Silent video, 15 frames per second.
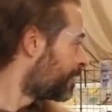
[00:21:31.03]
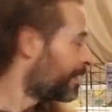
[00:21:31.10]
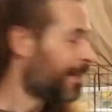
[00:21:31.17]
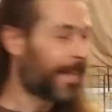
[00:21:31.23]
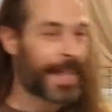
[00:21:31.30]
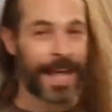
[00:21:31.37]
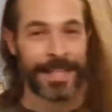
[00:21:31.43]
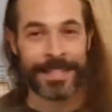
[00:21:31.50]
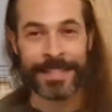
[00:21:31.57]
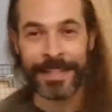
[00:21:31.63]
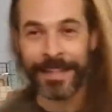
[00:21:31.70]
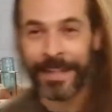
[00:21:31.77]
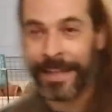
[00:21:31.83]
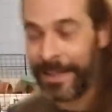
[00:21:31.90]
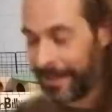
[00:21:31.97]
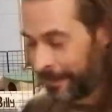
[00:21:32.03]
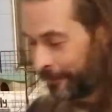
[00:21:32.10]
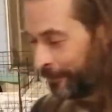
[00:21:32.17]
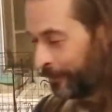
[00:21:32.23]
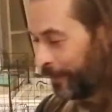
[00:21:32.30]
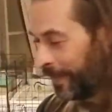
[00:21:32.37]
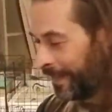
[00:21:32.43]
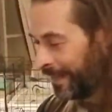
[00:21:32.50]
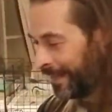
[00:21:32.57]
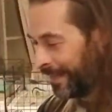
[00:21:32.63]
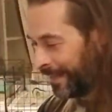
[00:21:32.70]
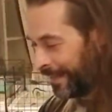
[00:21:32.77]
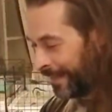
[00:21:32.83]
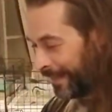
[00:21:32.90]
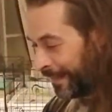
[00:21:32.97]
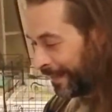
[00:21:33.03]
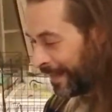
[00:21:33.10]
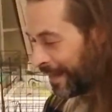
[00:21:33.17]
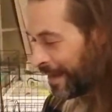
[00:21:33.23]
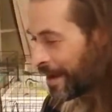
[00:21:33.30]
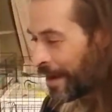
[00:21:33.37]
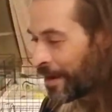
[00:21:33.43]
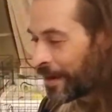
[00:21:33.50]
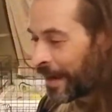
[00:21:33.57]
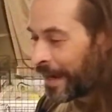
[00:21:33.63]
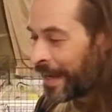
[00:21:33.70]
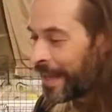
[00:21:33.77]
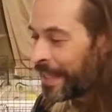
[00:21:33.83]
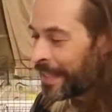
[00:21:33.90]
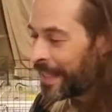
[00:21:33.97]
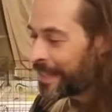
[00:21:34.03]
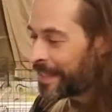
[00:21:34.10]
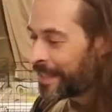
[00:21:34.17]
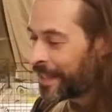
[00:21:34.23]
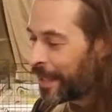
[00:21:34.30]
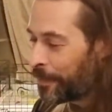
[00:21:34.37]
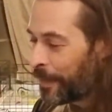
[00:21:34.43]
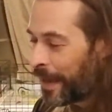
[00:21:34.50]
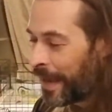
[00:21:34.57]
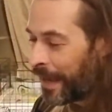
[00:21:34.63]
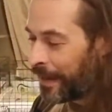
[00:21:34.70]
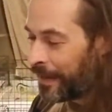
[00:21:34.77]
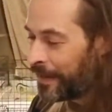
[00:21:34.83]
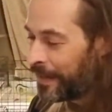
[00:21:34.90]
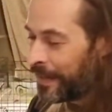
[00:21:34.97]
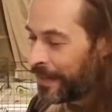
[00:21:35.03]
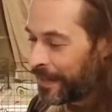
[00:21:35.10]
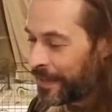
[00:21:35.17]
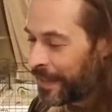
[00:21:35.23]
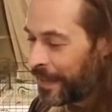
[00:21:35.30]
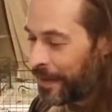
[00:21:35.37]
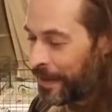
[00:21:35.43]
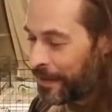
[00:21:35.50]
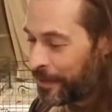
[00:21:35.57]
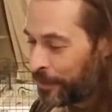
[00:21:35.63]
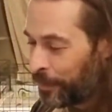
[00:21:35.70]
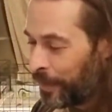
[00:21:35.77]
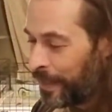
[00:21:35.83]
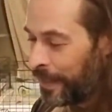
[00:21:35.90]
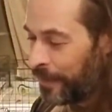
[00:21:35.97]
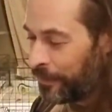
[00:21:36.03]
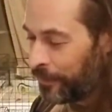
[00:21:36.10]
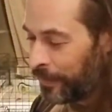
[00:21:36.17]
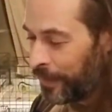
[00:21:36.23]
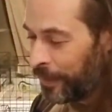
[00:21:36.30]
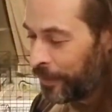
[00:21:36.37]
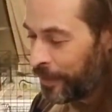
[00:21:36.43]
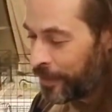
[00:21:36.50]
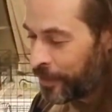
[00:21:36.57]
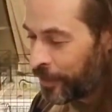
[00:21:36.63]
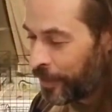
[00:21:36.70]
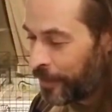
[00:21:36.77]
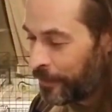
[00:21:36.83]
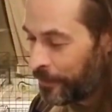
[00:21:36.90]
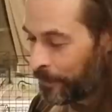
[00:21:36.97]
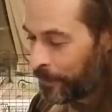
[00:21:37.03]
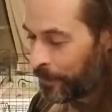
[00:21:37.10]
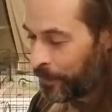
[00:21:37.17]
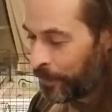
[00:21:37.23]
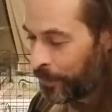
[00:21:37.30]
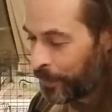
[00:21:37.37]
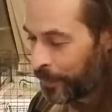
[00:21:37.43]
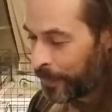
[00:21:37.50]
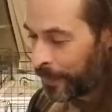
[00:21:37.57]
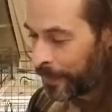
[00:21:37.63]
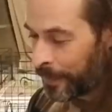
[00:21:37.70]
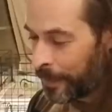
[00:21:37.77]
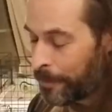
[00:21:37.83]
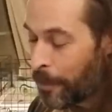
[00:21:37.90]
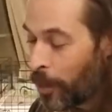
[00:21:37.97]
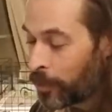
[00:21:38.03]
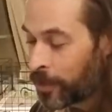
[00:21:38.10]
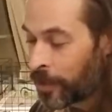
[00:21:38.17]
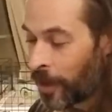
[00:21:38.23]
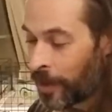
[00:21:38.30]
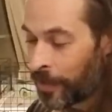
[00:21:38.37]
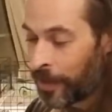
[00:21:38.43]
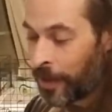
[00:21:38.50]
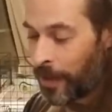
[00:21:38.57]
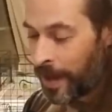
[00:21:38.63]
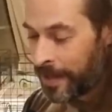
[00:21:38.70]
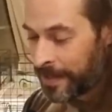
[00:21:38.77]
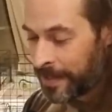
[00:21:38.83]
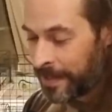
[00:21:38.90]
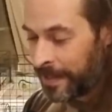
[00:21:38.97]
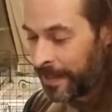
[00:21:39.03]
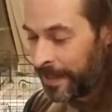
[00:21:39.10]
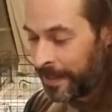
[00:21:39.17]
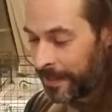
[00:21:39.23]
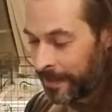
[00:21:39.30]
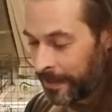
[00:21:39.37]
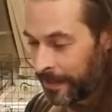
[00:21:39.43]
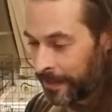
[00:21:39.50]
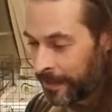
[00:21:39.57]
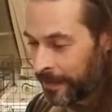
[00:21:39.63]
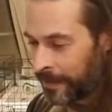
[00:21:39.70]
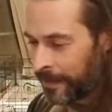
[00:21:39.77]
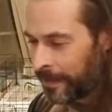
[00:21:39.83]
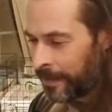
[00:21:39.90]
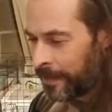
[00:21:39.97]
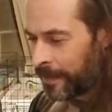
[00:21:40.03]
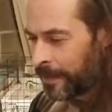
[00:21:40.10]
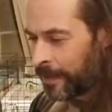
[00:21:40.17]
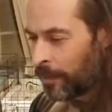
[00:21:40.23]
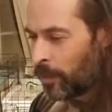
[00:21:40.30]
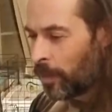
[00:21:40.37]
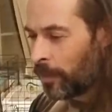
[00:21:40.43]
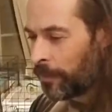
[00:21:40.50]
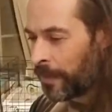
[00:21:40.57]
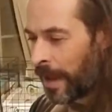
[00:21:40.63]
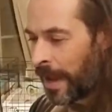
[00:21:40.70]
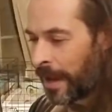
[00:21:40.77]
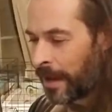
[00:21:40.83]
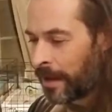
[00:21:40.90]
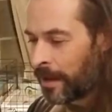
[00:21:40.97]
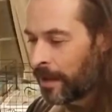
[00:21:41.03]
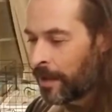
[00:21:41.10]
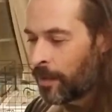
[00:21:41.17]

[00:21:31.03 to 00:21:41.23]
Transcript: Classic Nate. Okay, let's skip ahead. That's plenty of literature. Mozart, though, I see. Wolfgang.